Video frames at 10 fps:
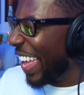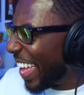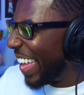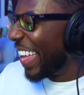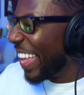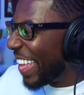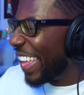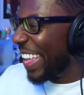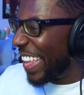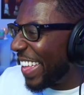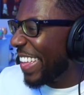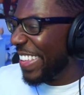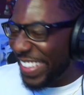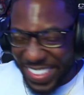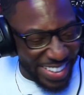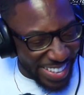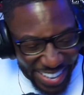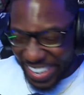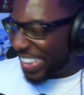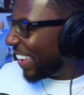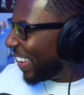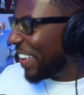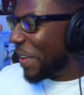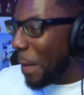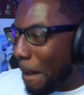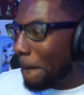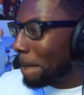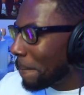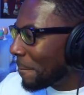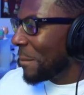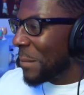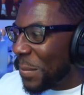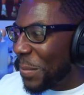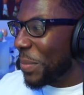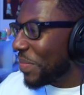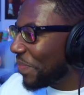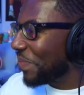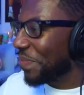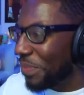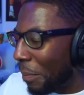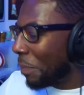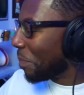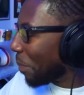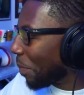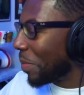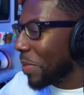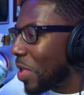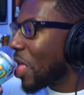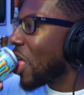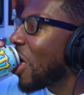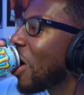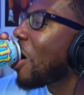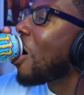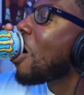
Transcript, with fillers: Freestyle lyrics, they stay so honest. That's a promise. Rappers can't do what we do. Whenever we rhyme with the people,